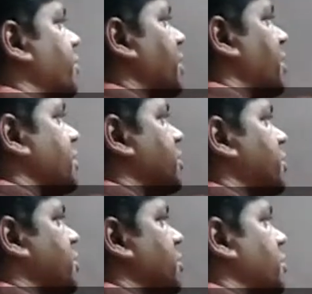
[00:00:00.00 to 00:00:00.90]
given
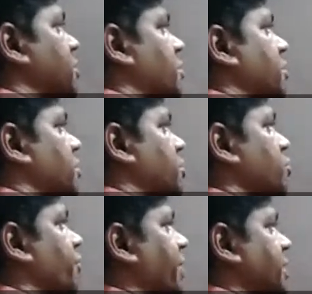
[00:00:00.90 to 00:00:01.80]
as
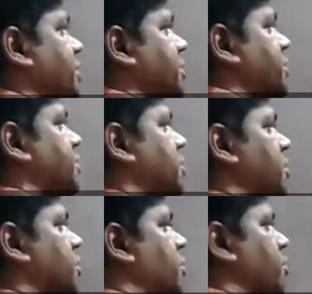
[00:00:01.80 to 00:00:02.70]
U of X.
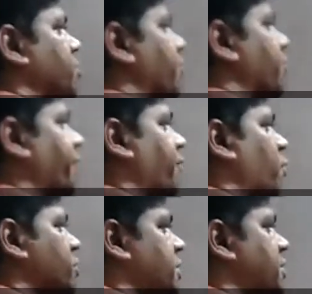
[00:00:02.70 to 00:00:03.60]

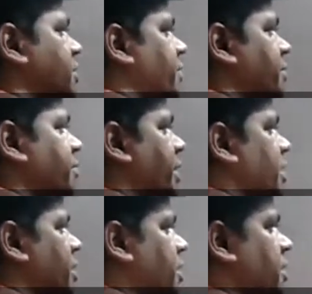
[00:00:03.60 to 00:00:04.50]
Force is given by